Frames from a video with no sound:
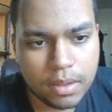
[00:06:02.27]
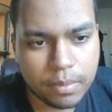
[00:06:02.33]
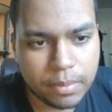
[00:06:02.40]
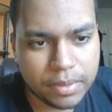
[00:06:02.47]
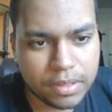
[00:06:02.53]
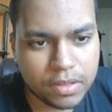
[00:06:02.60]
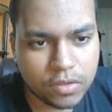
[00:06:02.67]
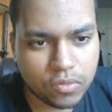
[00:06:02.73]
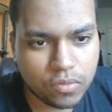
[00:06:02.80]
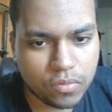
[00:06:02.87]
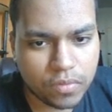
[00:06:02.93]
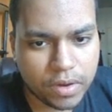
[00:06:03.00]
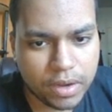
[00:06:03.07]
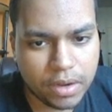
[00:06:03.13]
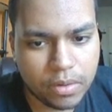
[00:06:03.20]
but this one
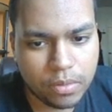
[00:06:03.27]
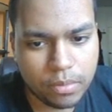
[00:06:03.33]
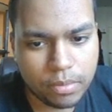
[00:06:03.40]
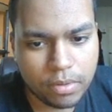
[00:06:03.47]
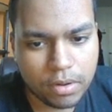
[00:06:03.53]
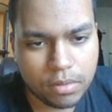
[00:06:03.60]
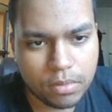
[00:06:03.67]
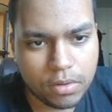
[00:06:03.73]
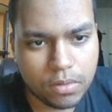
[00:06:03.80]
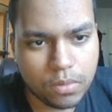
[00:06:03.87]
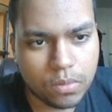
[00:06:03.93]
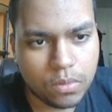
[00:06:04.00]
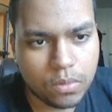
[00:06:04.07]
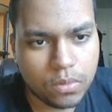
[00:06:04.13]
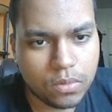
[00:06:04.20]
right here will probably be
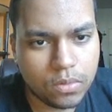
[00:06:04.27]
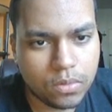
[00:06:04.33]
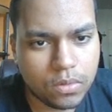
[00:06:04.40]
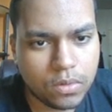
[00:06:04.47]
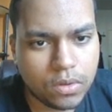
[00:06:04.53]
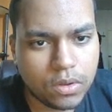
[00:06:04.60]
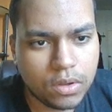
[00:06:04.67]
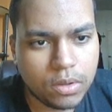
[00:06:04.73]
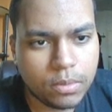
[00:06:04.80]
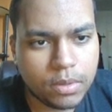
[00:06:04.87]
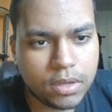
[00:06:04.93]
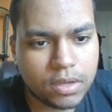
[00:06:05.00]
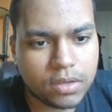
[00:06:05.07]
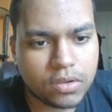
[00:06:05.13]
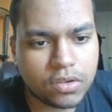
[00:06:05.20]
cool
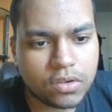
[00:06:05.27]
because it